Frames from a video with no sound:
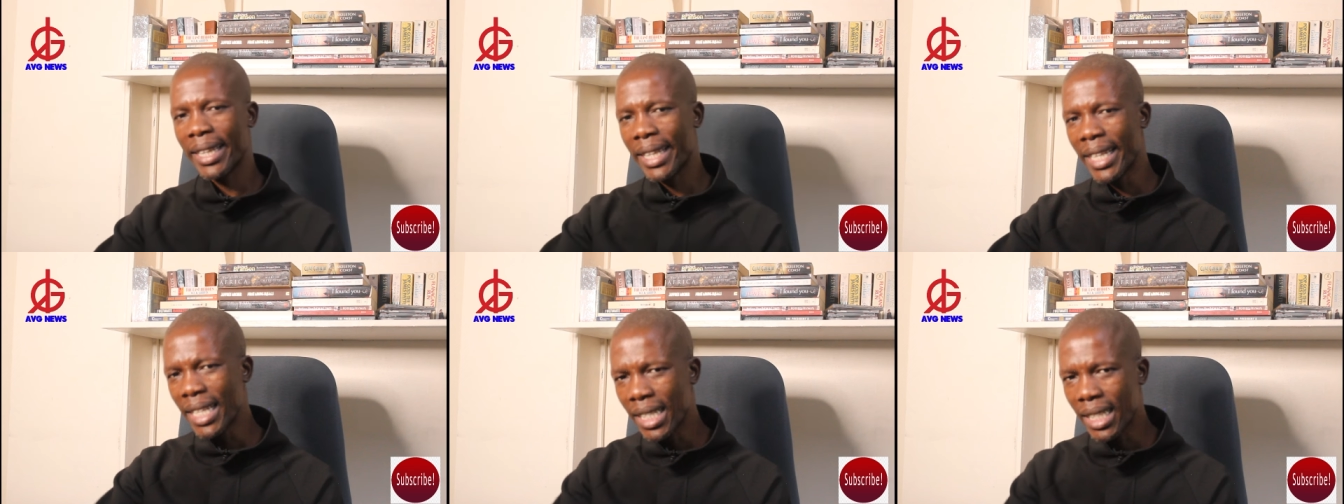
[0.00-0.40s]

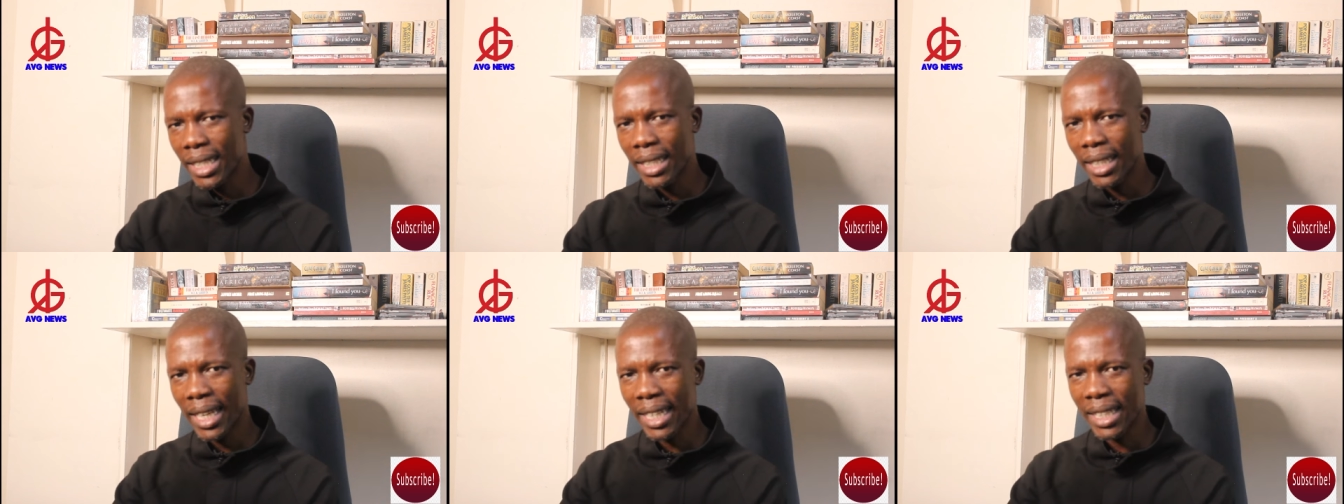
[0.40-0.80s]

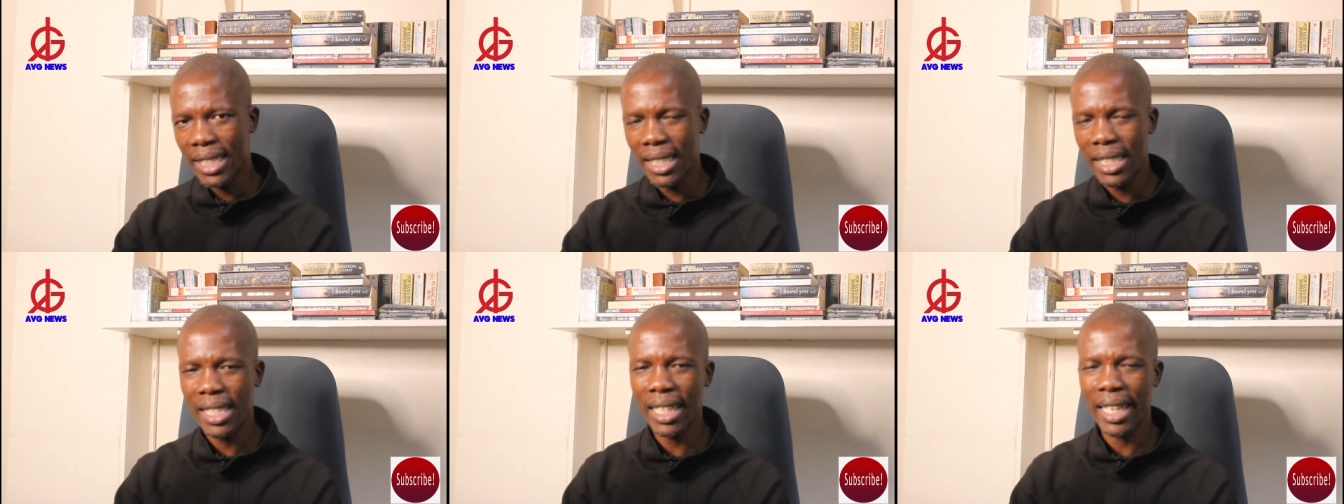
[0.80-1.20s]
these
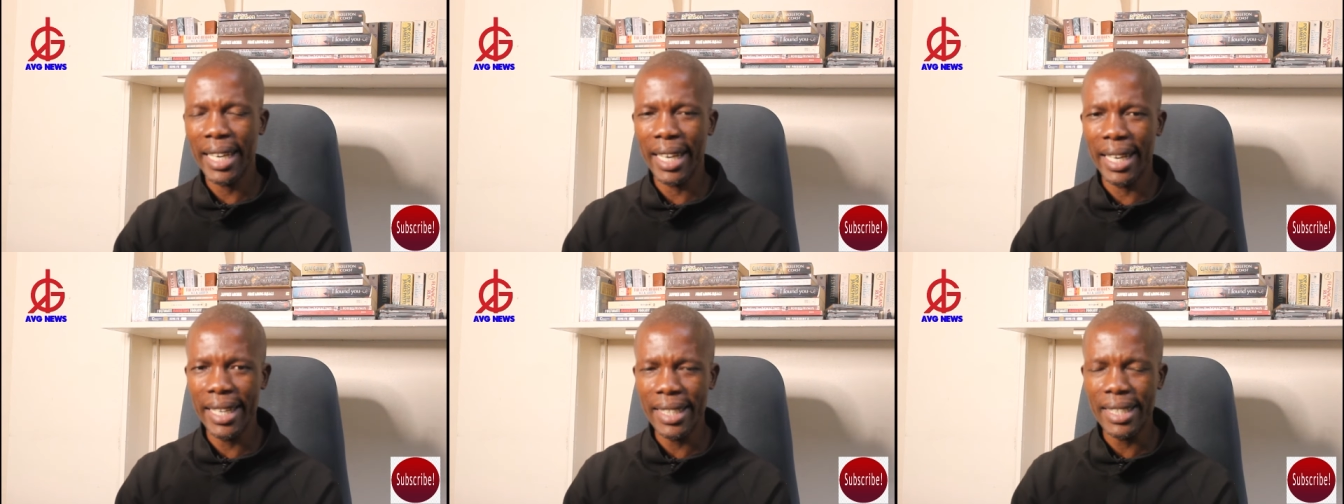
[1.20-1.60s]
existing
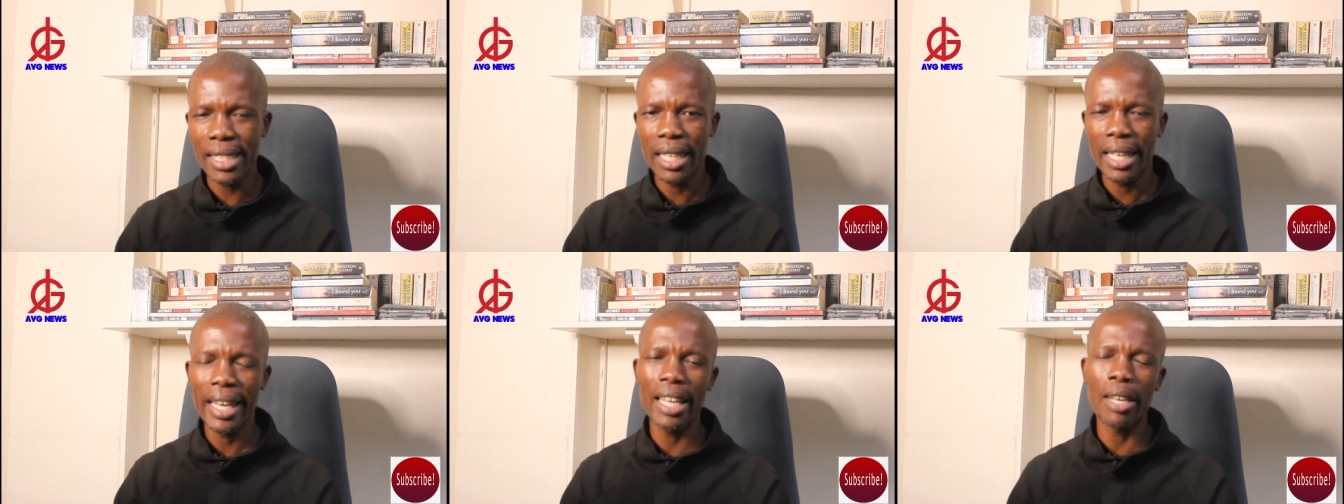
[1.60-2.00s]

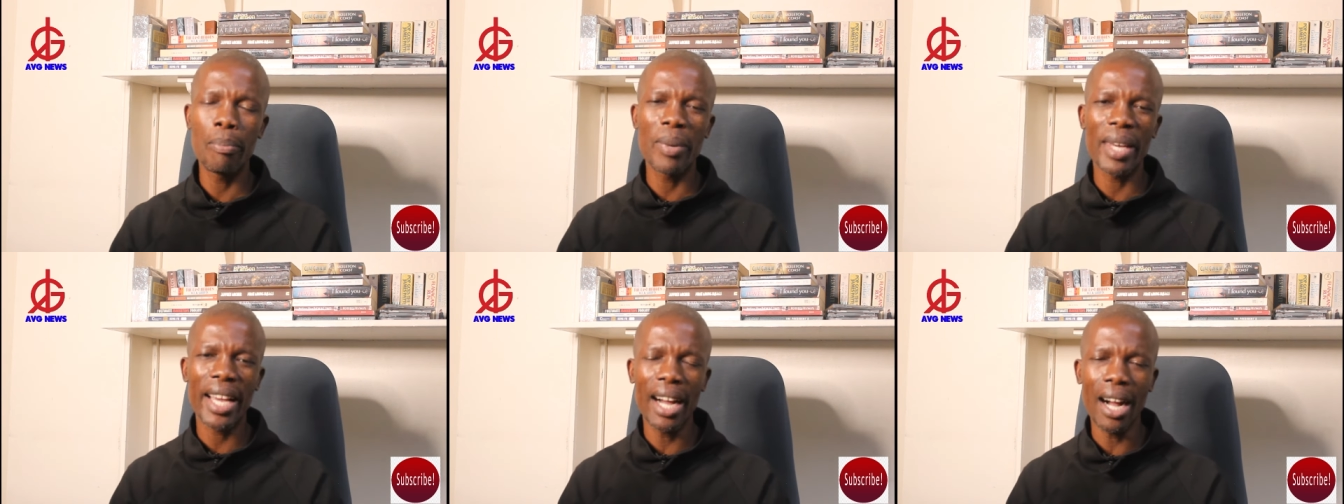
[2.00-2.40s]
elites
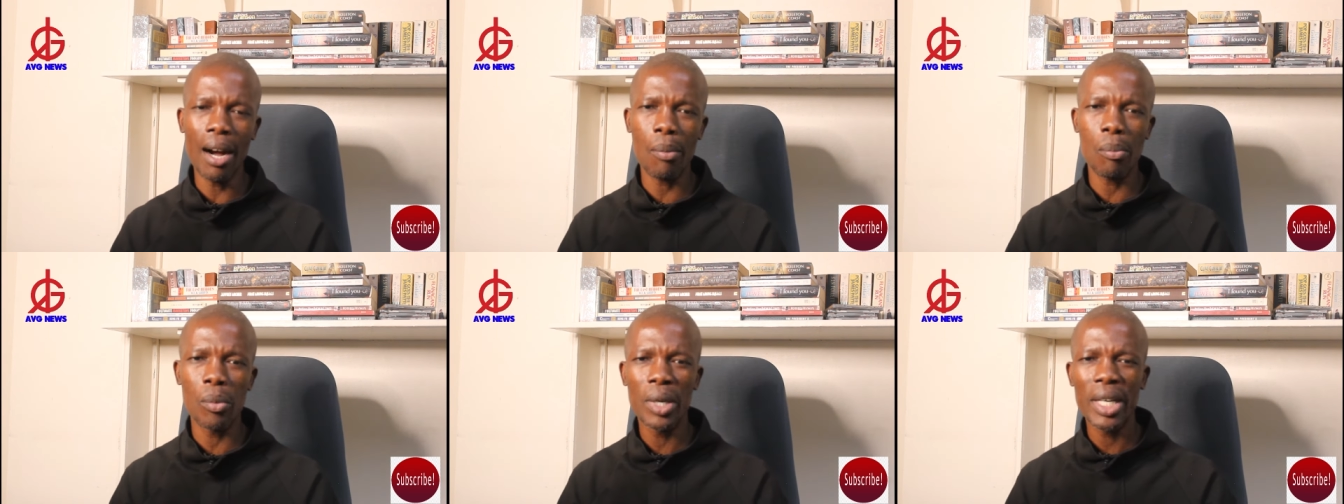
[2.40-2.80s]
and
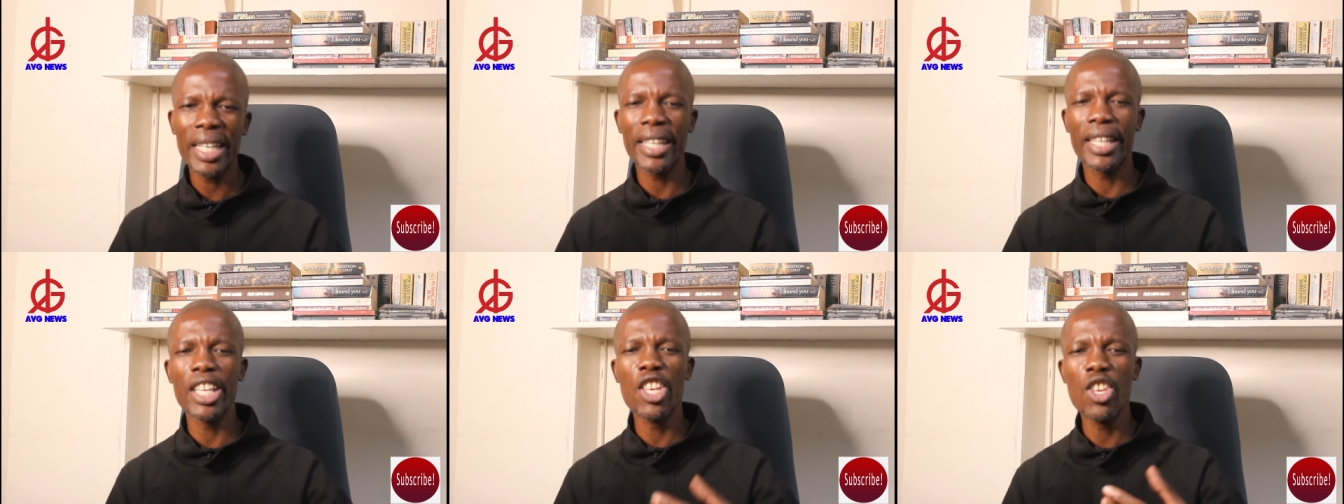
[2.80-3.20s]
become
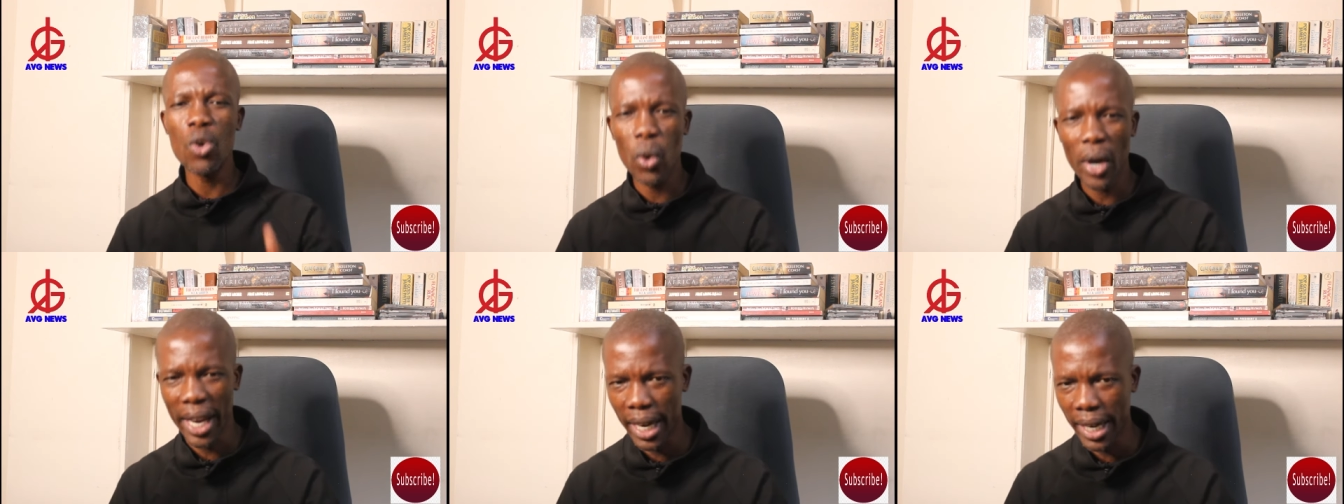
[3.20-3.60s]
the
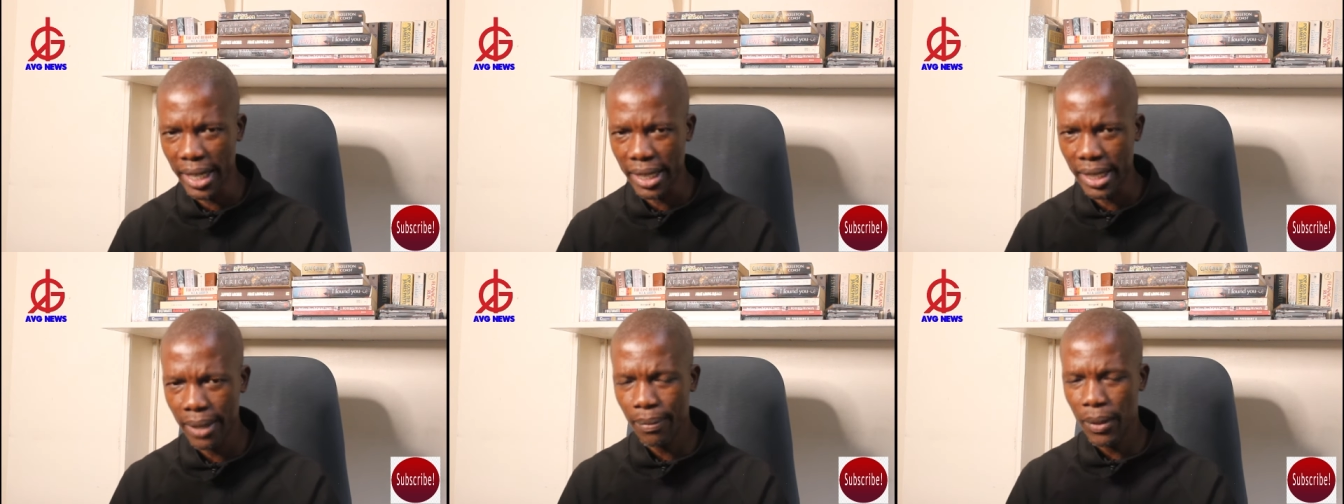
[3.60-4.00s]
new
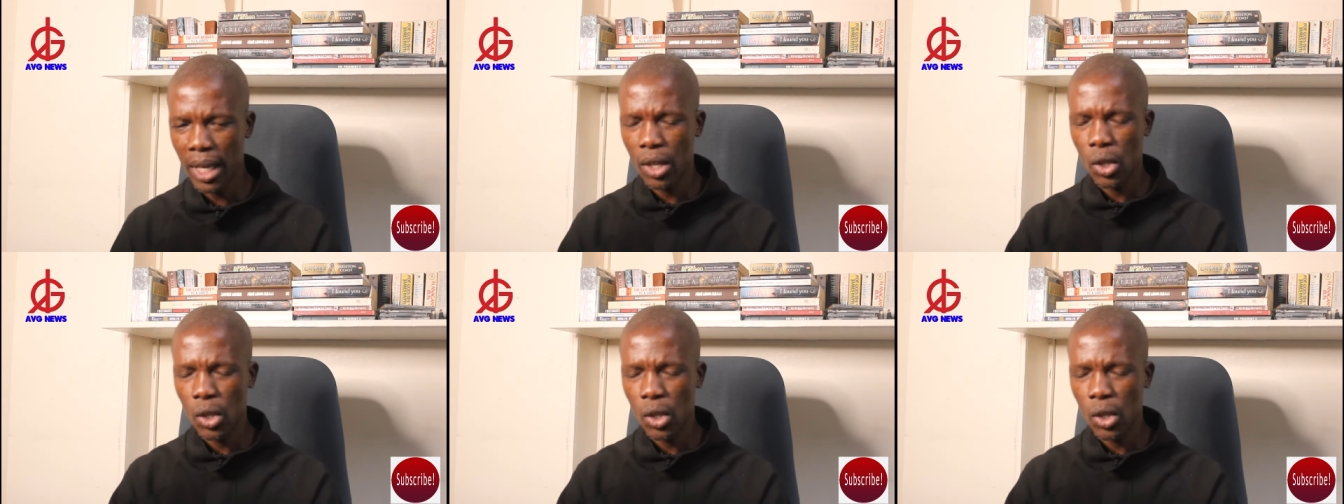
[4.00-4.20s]
elite